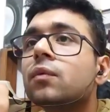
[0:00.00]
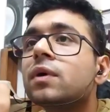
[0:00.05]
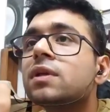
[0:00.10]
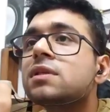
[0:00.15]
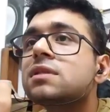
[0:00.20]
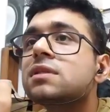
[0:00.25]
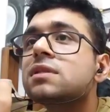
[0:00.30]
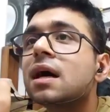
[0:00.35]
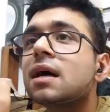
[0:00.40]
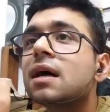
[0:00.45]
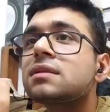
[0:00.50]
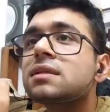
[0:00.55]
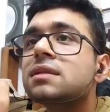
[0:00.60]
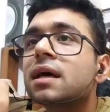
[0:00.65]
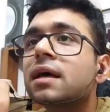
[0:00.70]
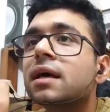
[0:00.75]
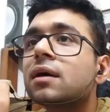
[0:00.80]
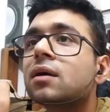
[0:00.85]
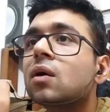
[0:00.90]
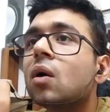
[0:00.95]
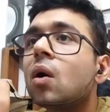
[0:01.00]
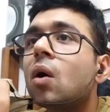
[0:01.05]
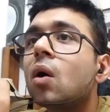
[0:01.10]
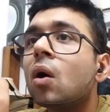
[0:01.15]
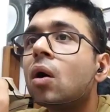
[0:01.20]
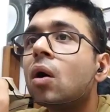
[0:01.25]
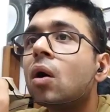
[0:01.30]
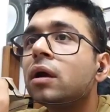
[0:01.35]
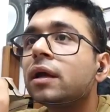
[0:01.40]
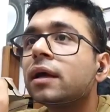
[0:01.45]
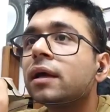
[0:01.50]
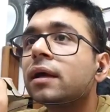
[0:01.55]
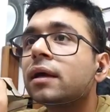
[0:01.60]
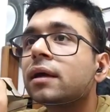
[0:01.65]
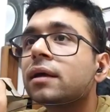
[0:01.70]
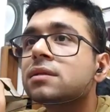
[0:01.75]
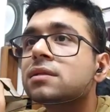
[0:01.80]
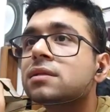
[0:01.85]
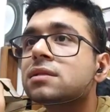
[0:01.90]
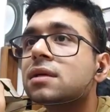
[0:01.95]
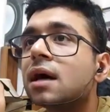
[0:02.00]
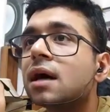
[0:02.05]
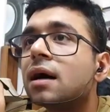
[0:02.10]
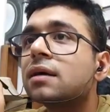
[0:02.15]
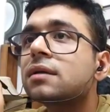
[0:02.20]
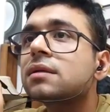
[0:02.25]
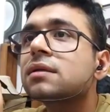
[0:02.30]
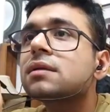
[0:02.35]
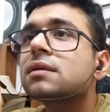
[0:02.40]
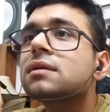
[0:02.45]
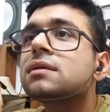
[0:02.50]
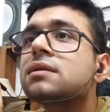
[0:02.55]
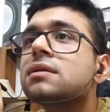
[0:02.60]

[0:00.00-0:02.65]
which starts like all day it's dark,